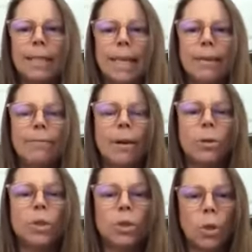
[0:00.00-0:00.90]
skin
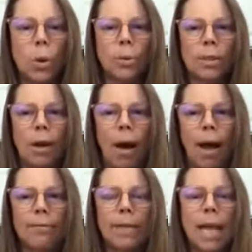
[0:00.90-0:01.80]
felt so
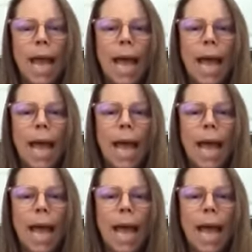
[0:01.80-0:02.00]
soft,